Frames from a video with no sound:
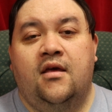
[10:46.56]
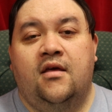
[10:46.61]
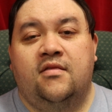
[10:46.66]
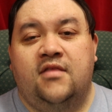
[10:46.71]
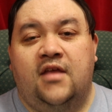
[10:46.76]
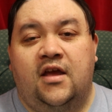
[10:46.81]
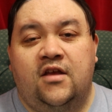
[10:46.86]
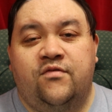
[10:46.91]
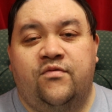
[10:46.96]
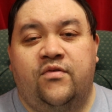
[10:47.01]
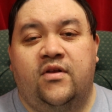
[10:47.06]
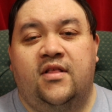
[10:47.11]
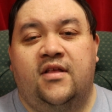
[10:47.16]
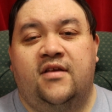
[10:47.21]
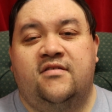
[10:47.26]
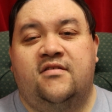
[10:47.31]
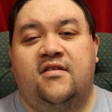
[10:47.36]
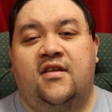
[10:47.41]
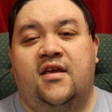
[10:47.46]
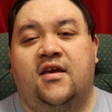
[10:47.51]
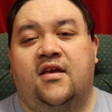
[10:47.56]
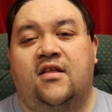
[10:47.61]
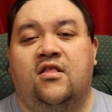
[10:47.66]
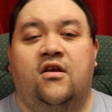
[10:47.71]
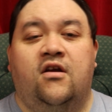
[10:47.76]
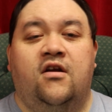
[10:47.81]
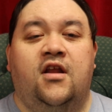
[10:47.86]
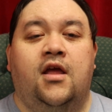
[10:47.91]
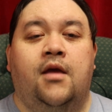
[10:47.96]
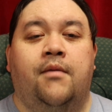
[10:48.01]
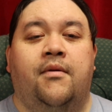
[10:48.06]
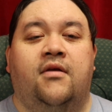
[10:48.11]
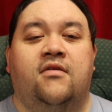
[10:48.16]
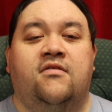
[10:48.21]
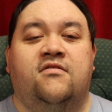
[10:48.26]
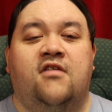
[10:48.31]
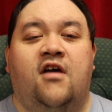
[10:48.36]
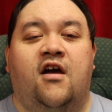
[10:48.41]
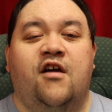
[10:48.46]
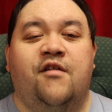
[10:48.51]
Thanks for listening and learning about
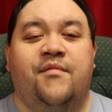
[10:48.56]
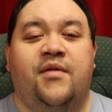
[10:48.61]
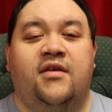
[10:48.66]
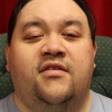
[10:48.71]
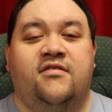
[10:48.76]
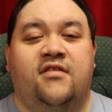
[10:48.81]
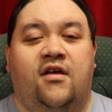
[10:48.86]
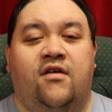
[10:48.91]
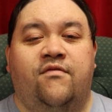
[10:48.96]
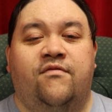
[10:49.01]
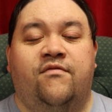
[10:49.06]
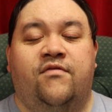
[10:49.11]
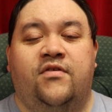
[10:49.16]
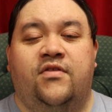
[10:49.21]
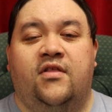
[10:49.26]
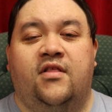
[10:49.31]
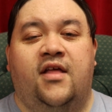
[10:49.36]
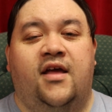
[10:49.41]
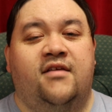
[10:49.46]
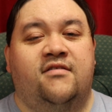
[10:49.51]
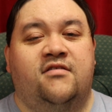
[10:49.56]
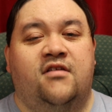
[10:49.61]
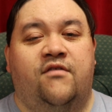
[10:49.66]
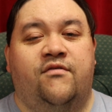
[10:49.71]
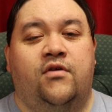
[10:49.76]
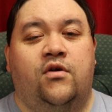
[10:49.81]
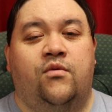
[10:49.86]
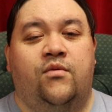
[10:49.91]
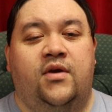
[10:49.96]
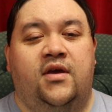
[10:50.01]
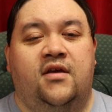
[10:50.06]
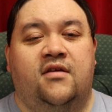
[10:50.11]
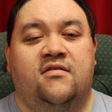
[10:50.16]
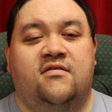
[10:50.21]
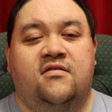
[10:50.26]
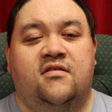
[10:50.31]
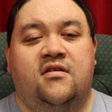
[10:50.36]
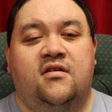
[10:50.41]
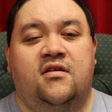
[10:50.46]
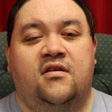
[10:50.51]
Song of Myself for the last several
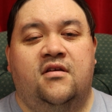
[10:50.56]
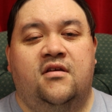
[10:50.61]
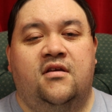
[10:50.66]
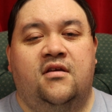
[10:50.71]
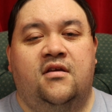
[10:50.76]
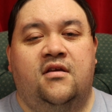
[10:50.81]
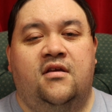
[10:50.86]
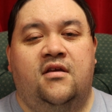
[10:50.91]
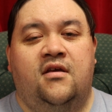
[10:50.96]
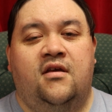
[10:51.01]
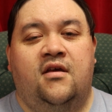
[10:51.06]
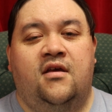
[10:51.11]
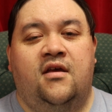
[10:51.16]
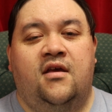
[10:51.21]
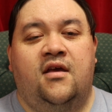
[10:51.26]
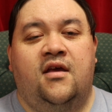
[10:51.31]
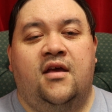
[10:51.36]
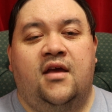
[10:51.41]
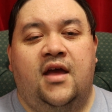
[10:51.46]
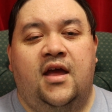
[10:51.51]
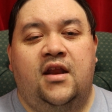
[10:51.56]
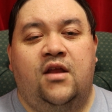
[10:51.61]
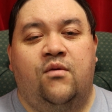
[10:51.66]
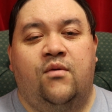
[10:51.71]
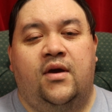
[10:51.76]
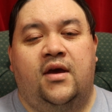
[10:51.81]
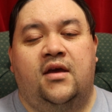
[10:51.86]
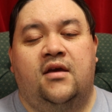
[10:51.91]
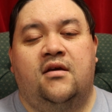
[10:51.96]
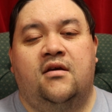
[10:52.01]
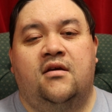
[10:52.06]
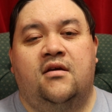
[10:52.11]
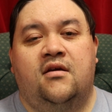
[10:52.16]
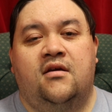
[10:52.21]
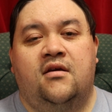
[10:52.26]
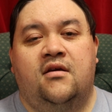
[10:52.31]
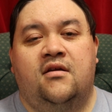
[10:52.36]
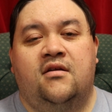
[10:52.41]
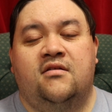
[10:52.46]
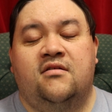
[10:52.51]
weeks. Anyway,
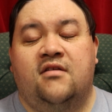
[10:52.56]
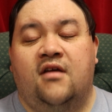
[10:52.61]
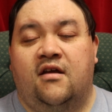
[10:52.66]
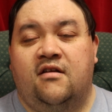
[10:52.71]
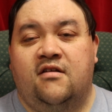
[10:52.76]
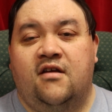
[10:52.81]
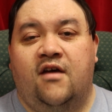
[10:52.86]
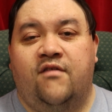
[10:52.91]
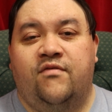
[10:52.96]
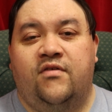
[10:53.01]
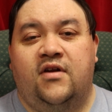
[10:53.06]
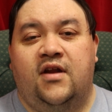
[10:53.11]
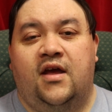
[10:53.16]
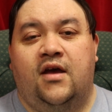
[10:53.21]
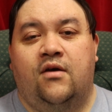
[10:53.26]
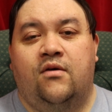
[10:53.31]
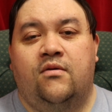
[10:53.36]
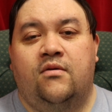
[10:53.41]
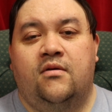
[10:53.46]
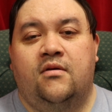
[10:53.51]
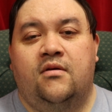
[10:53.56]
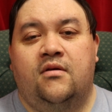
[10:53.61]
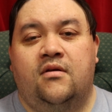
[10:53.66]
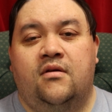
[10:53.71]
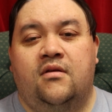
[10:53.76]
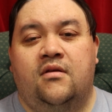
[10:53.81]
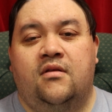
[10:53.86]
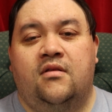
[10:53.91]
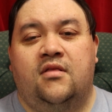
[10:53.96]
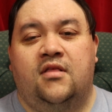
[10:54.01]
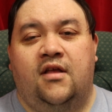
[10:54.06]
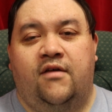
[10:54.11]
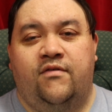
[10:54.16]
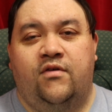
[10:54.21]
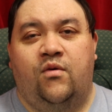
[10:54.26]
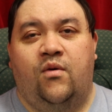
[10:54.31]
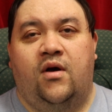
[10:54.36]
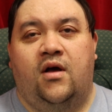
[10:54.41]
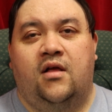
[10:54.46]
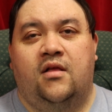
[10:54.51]
ta-ta for now. Love
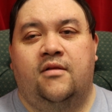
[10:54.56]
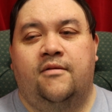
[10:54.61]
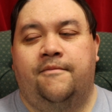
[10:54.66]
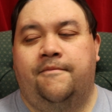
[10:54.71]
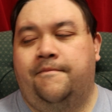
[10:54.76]
you all.